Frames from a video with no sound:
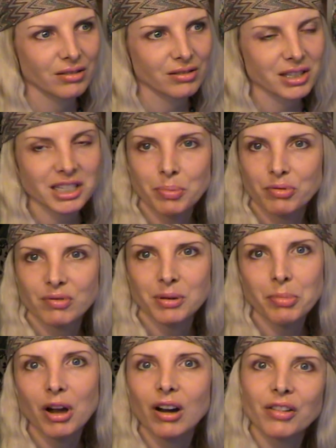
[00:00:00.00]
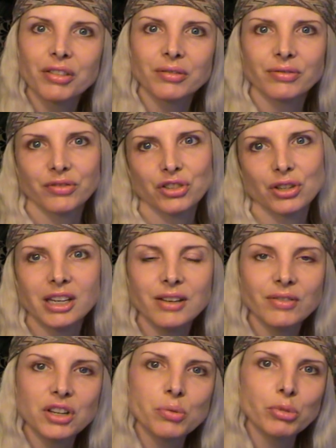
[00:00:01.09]
slippery path of
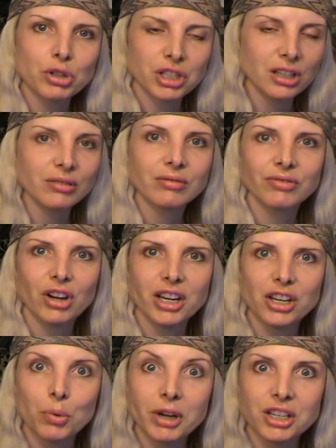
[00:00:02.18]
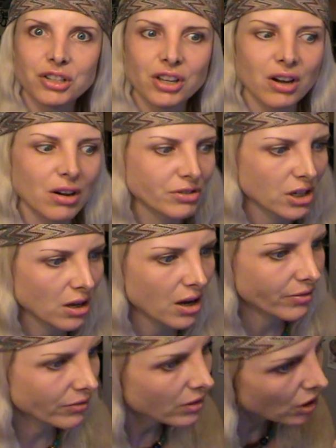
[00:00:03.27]
leaving your body and finding your way to the afterlife.